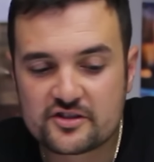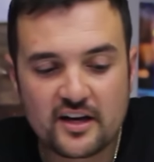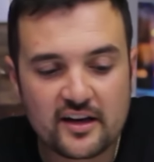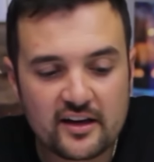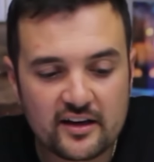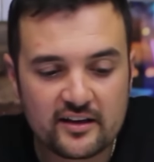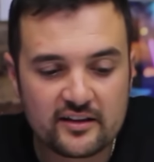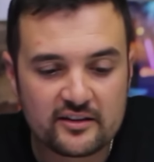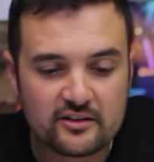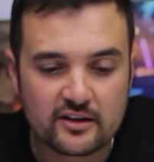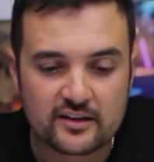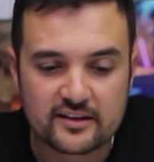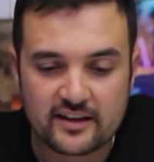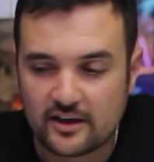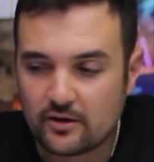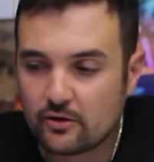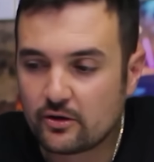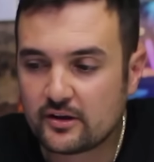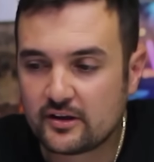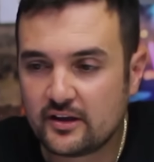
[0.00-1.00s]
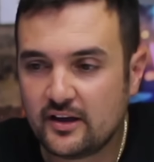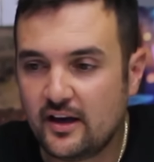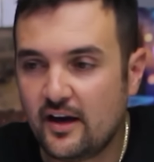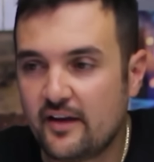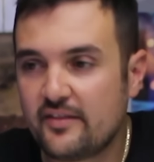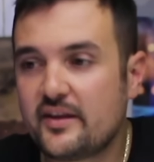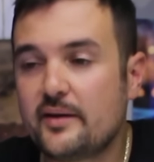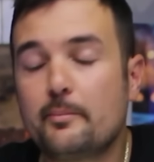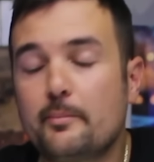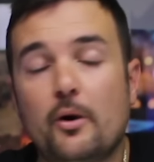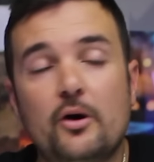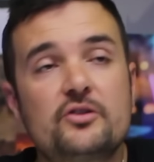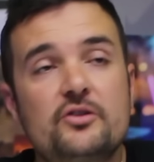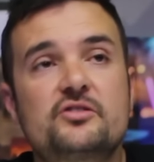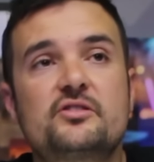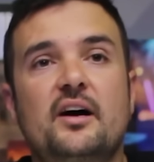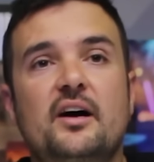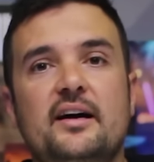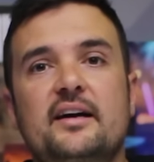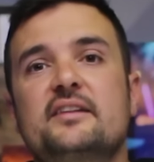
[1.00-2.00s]
So look, they're not the
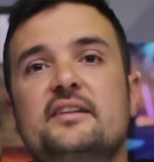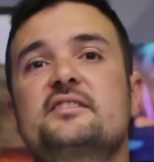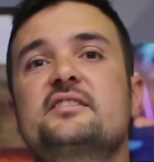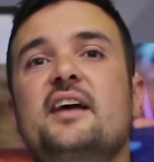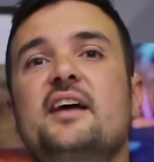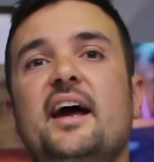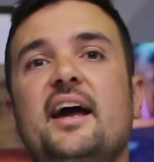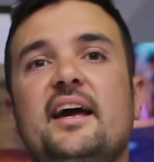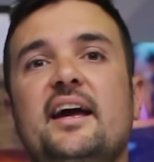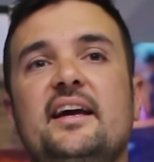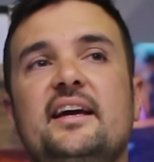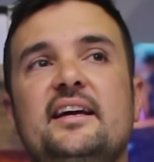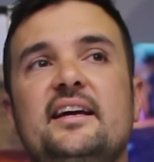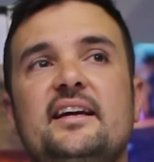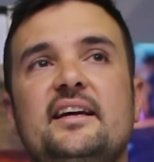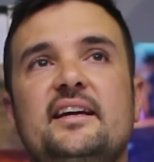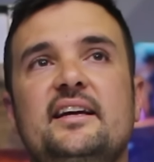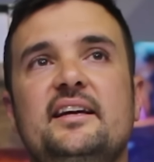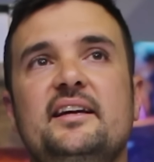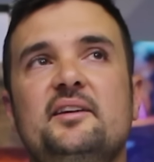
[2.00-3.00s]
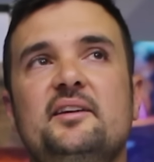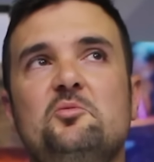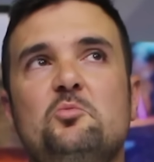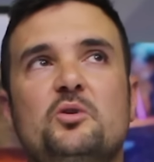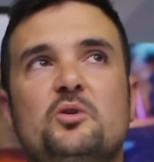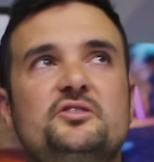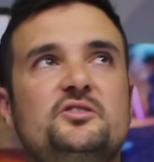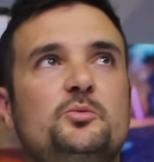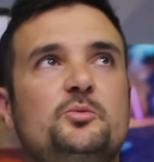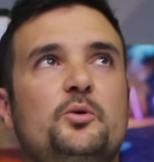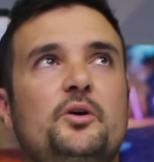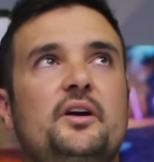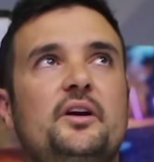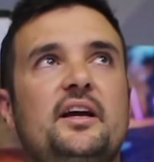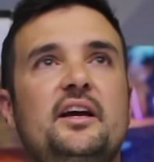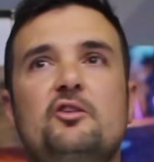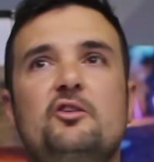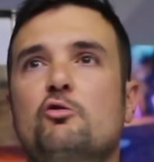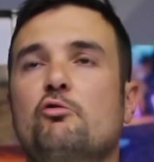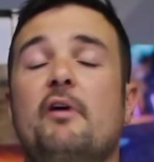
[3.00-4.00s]
most, I'm gonna say, what's the word
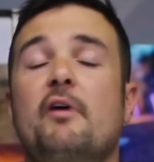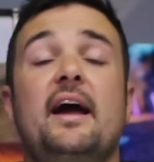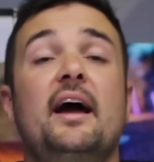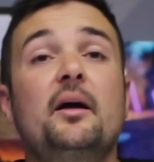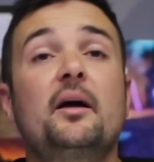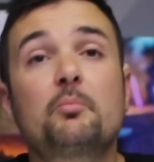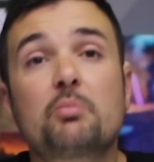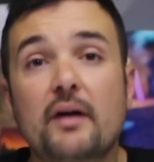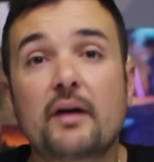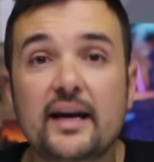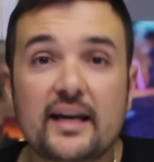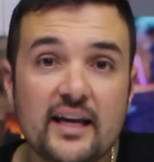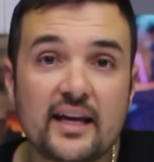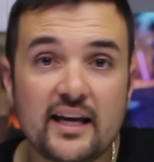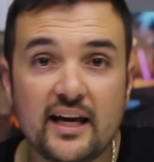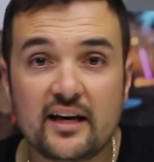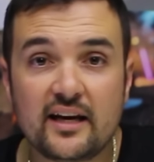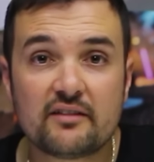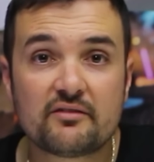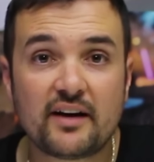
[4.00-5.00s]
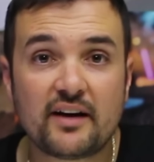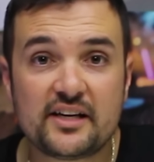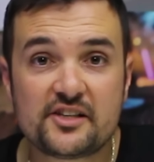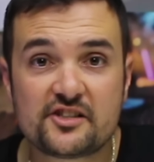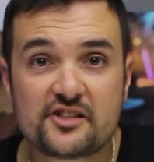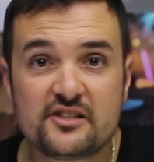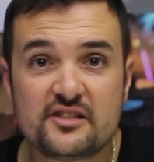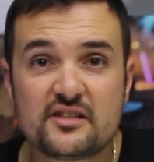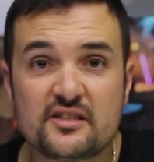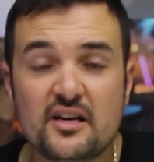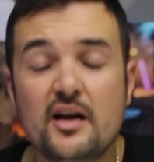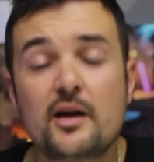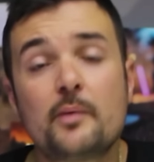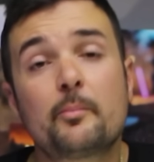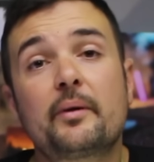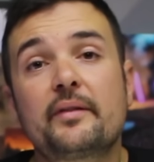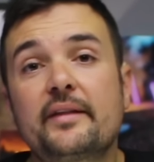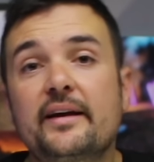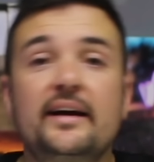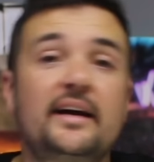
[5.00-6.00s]
here, groundbreaking innovations,
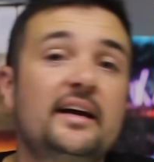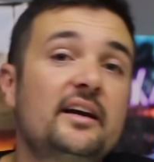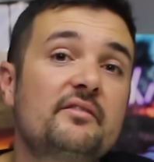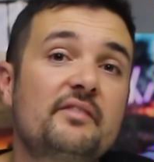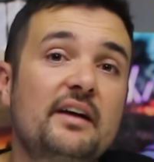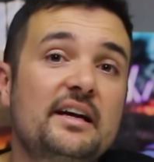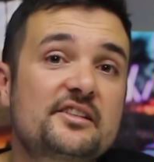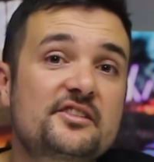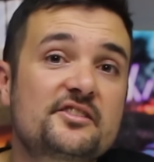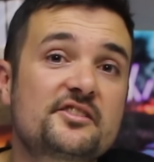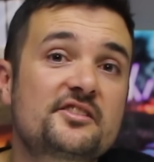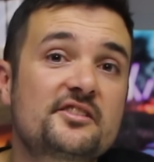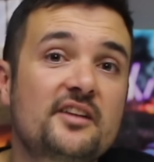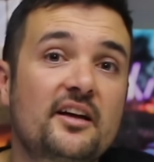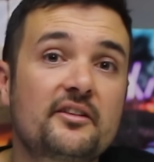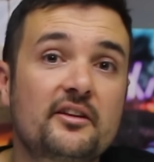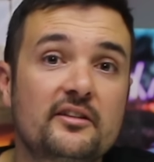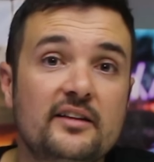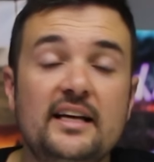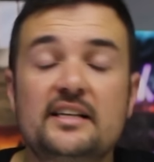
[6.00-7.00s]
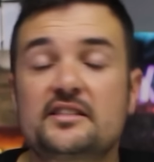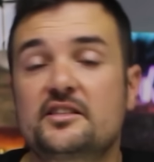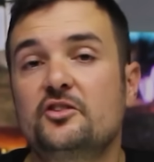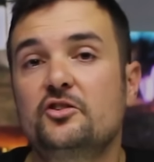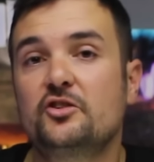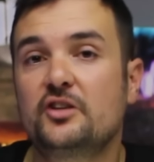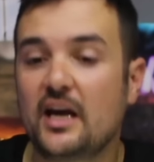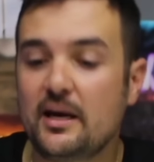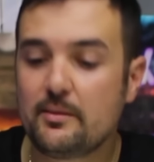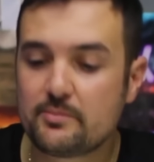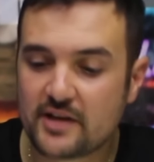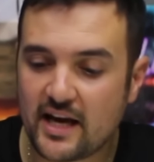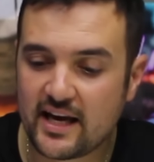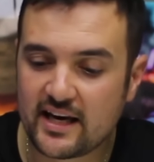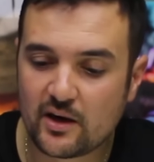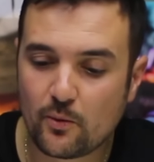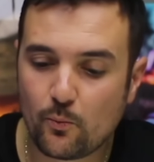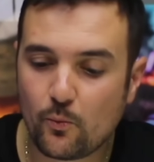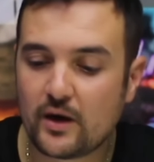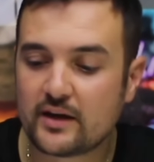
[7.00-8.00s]
but they're innovations nonetheless. And you keep
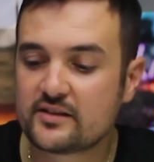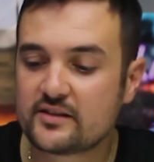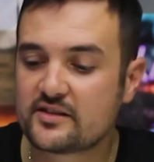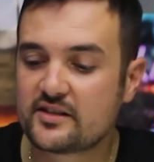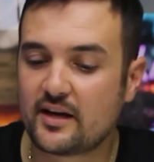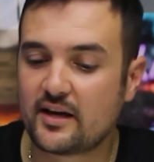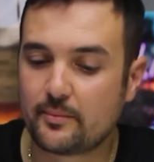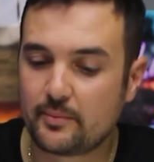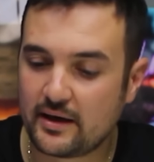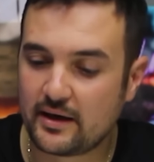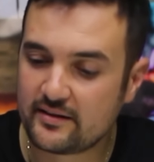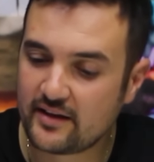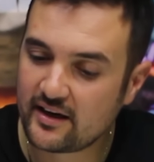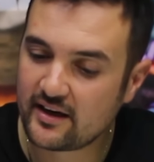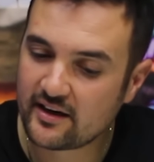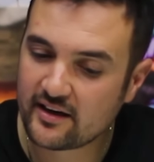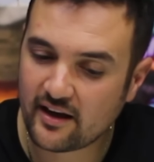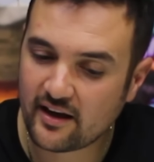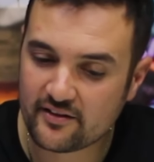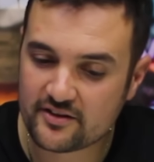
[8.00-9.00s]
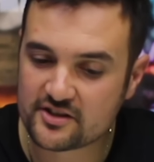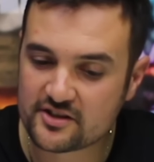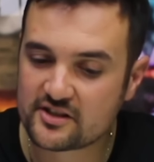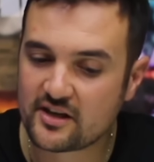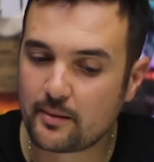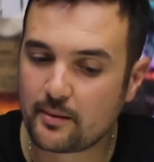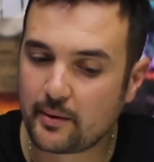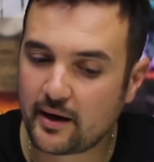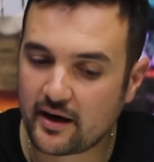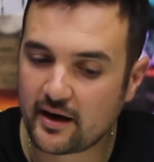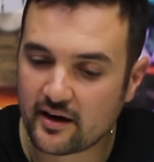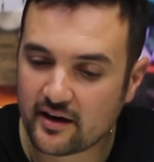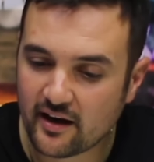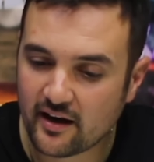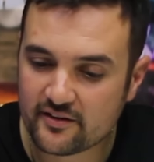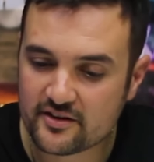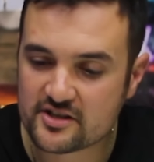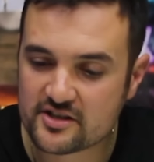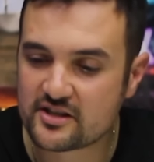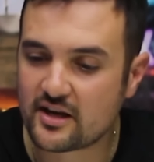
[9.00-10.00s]
taking one step and then another step and
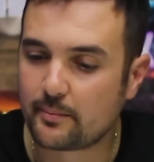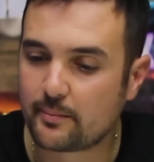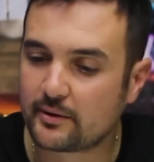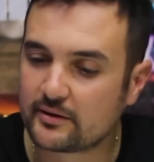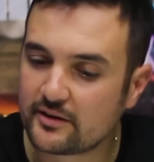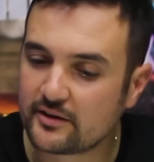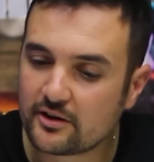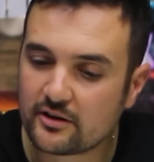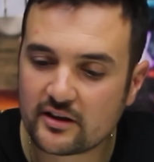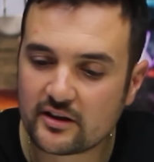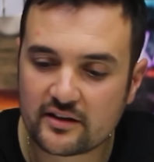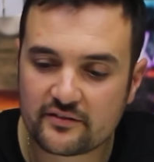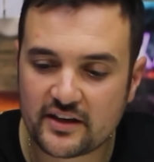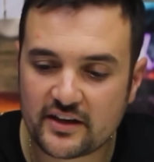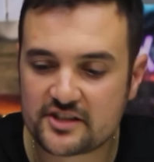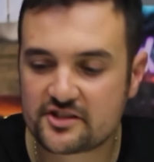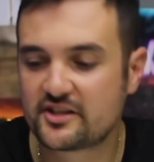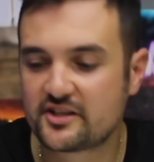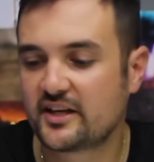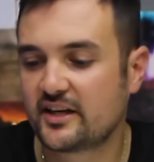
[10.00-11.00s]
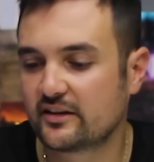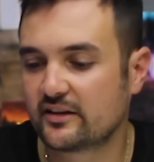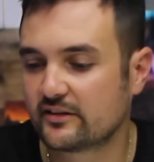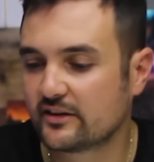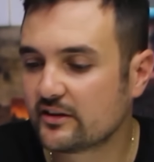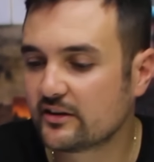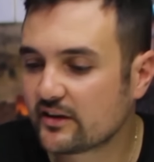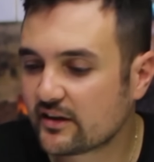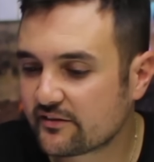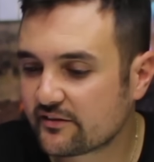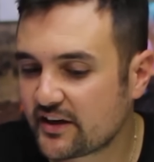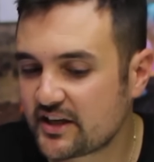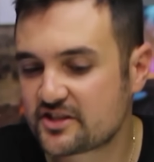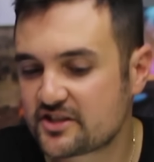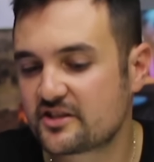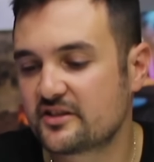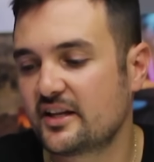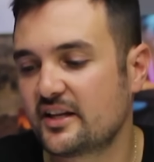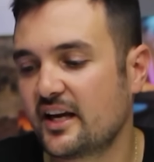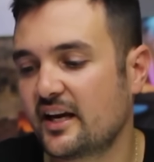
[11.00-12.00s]
another step, a little innovation here, little
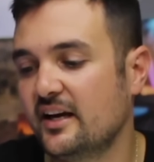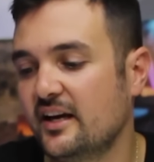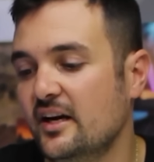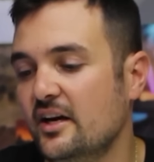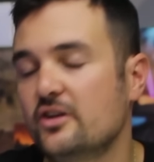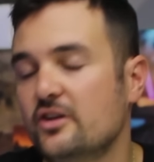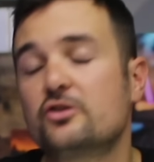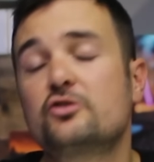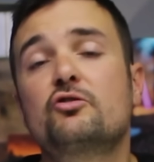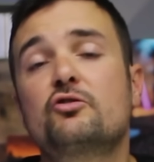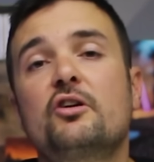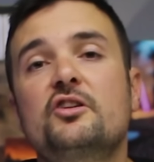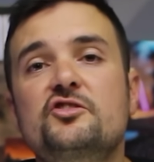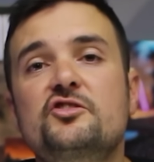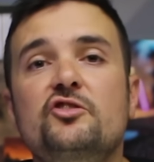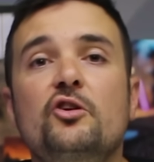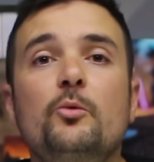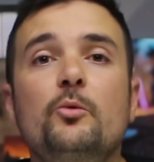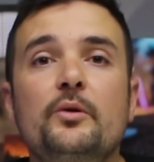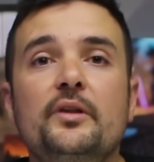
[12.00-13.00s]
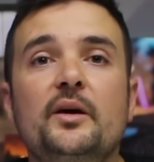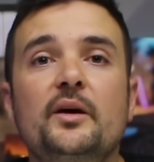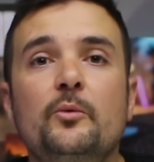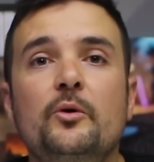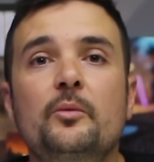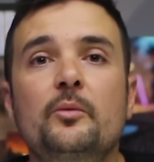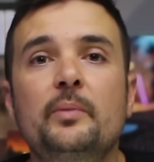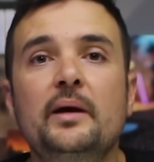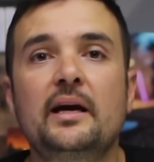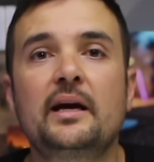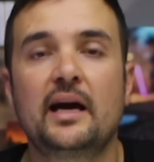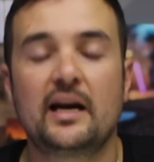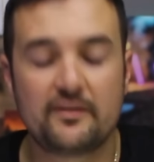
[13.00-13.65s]
innovation there. Your drones know what they wanna be.